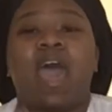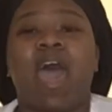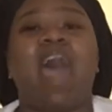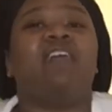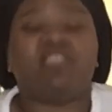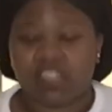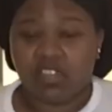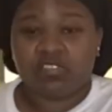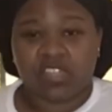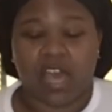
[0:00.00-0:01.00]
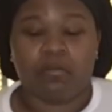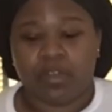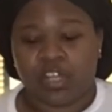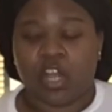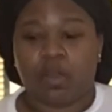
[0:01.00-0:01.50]
every single time
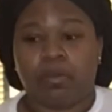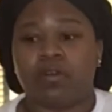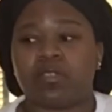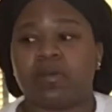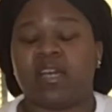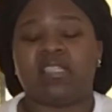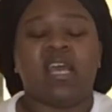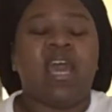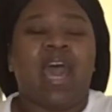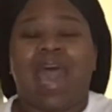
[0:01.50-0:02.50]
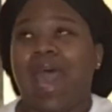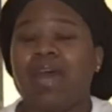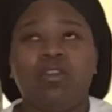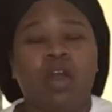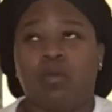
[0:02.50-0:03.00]
when your girl posts. Because
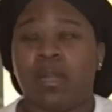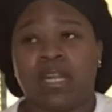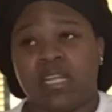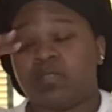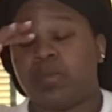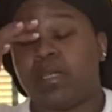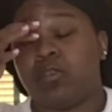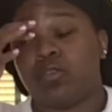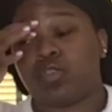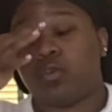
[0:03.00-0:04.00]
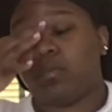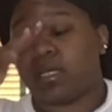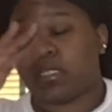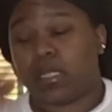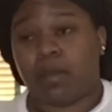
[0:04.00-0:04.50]
I don't know what it is, but YouTube
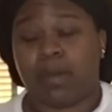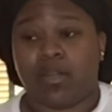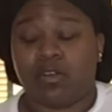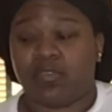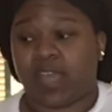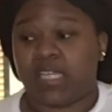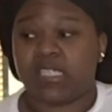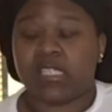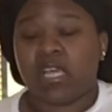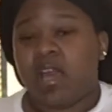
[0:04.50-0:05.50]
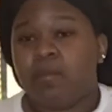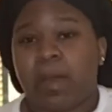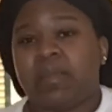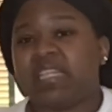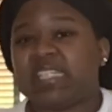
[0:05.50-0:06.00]
not sending out my notifications.
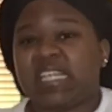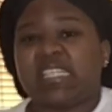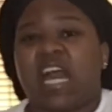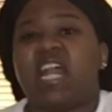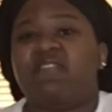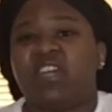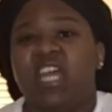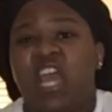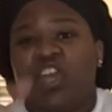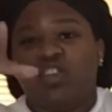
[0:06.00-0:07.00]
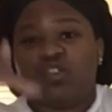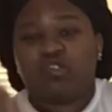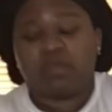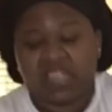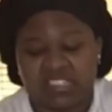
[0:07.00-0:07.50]
But I'm getting sick and tired of it.
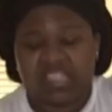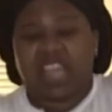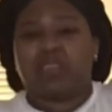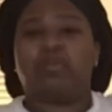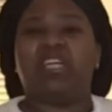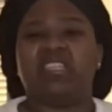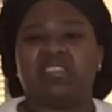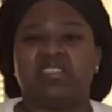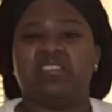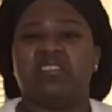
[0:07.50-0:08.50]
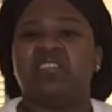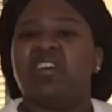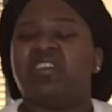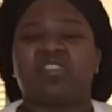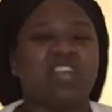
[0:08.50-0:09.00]
YouTube, get it together, please.
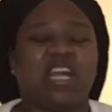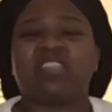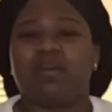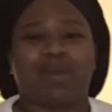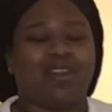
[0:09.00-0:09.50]
So y'all can send my